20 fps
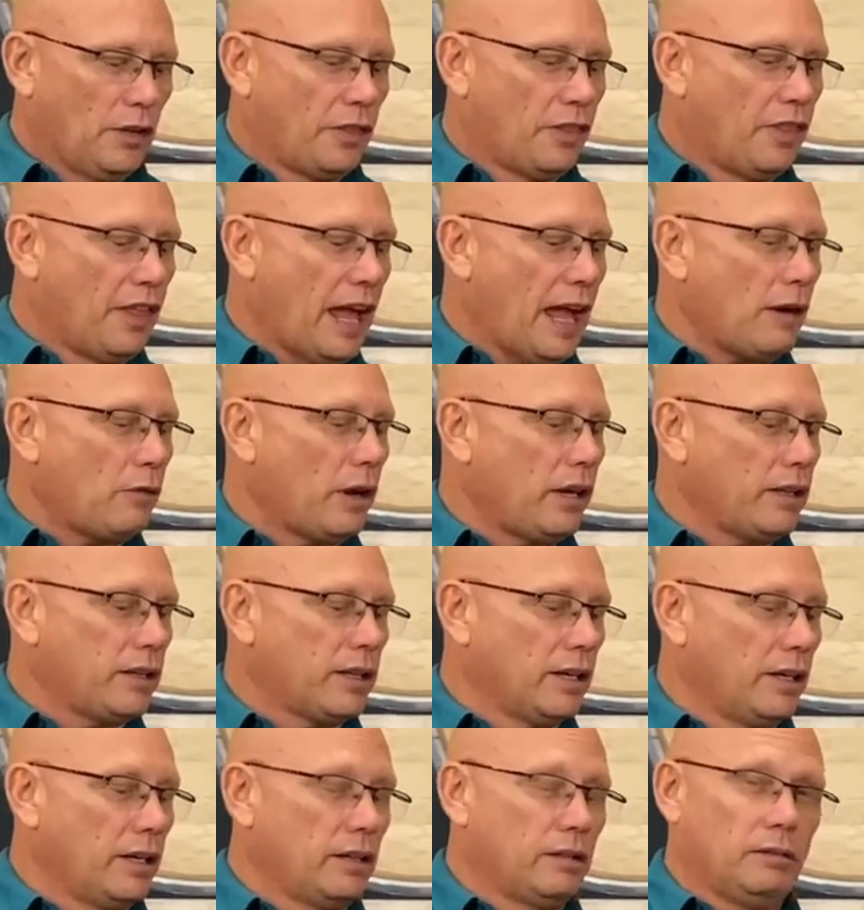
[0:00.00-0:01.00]
That right
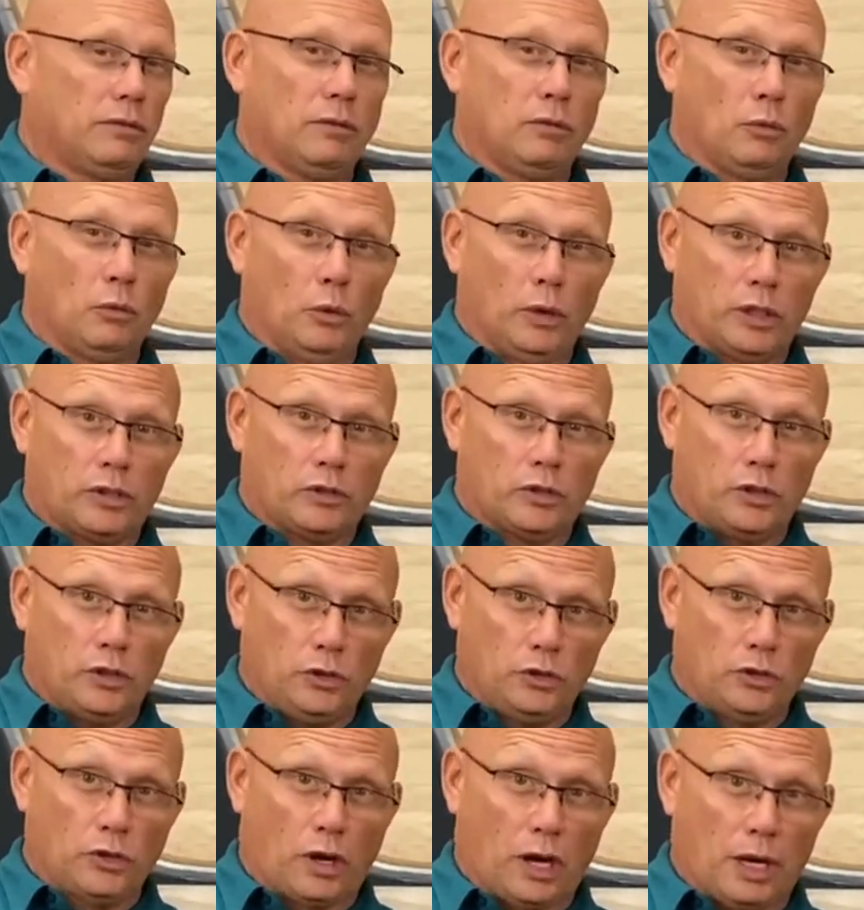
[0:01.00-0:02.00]
there, with
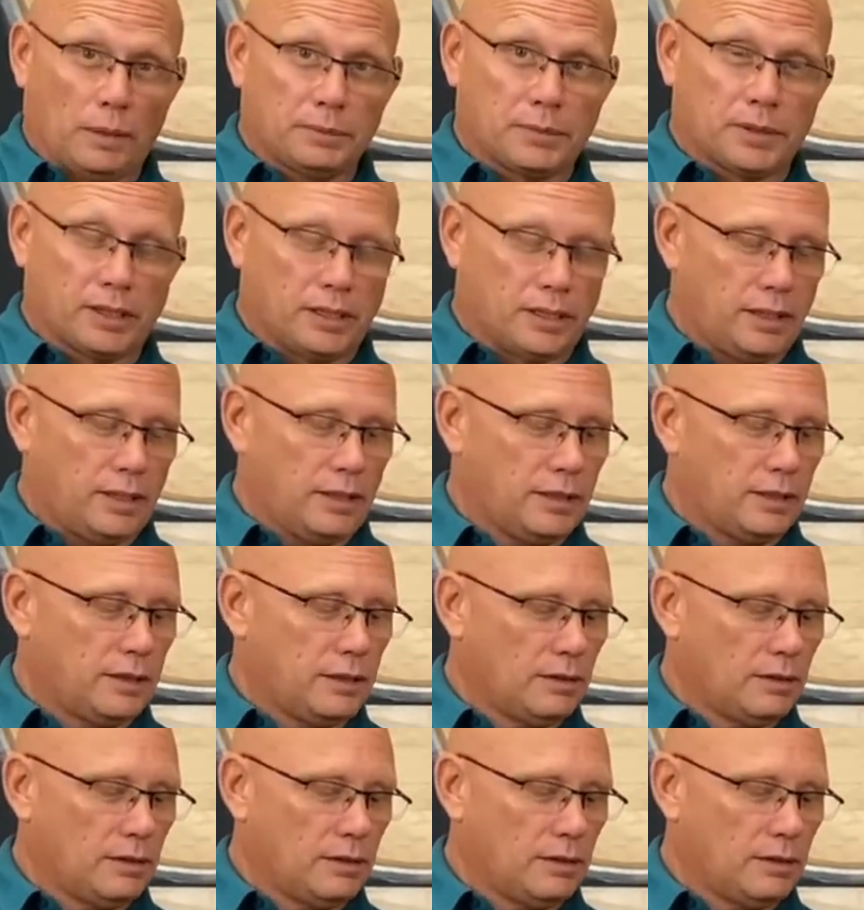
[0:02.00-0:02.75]
two drops in it.